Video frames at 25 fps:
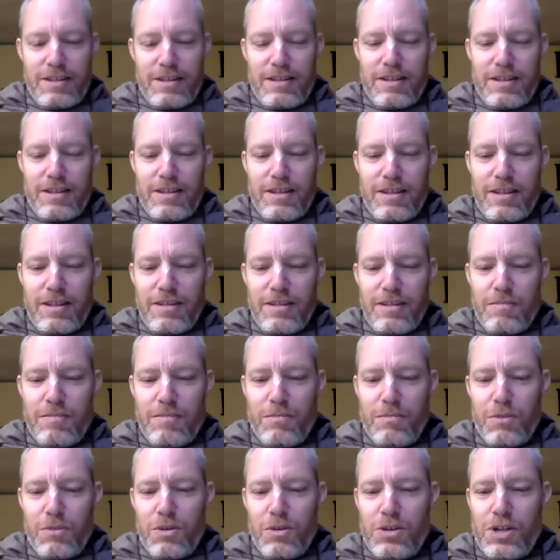I think
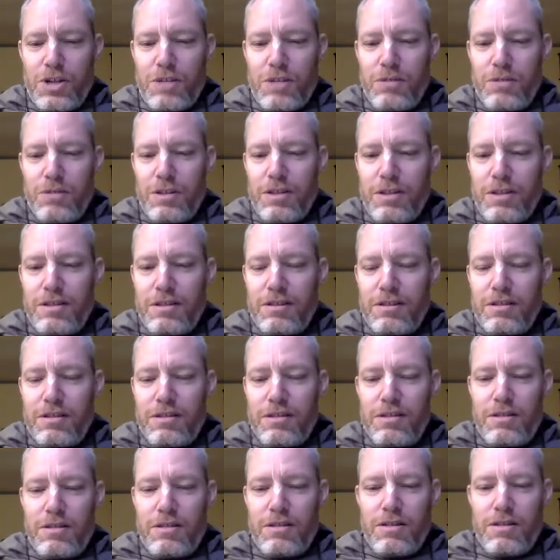more generally it's
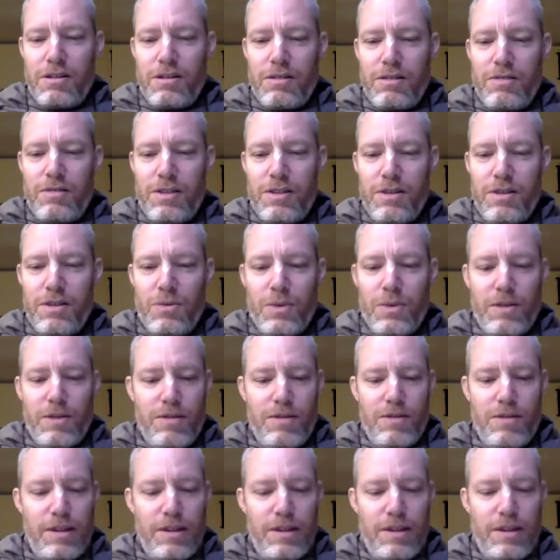thought of the other way
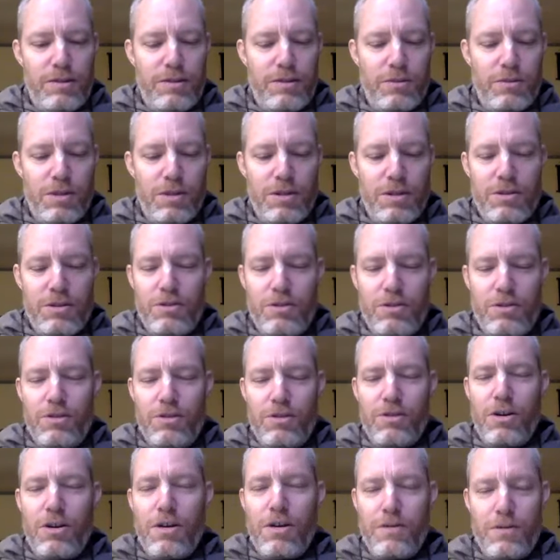around, where you're
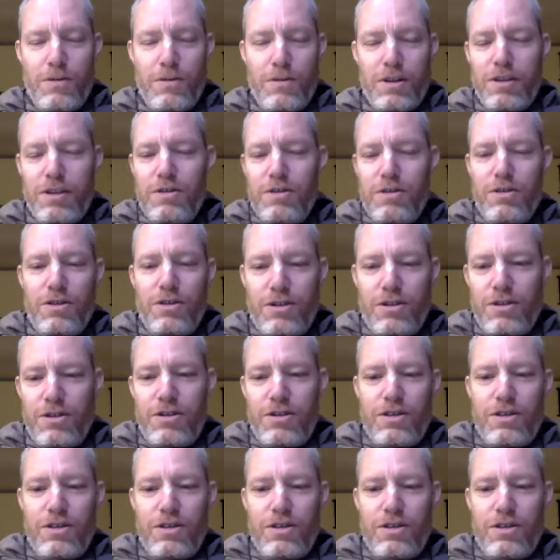offering your